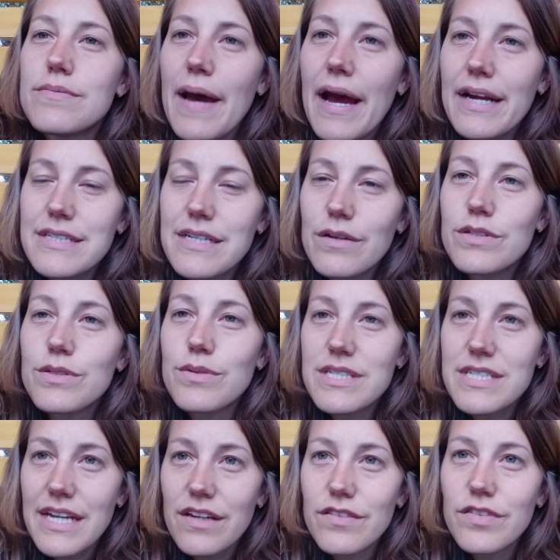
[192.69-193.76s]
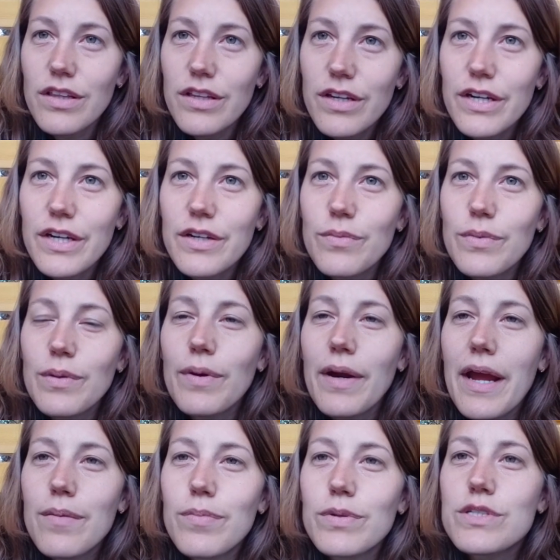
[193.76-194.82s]
back down to a state of alert, we were
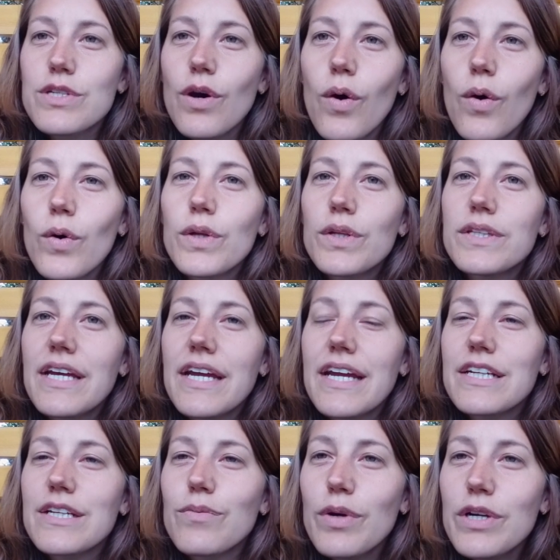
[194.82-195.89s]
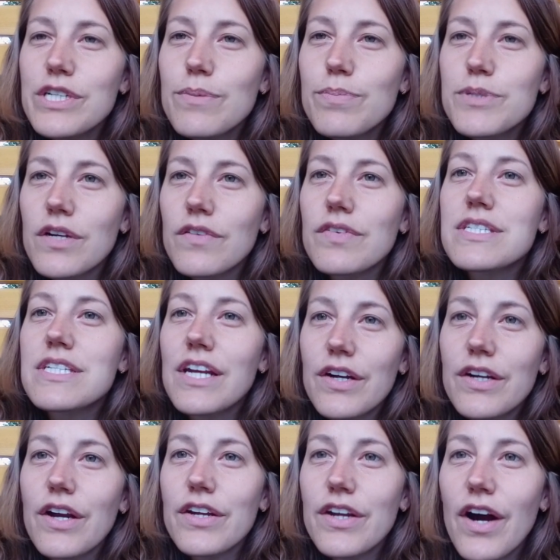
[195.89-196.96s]
able to hold a worship service here
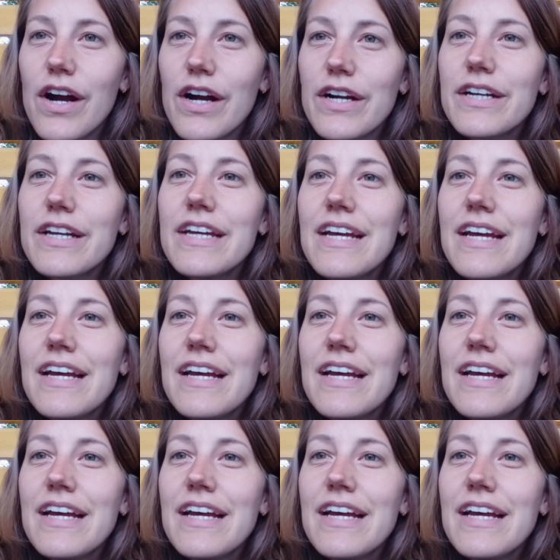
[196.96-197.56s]
in our yard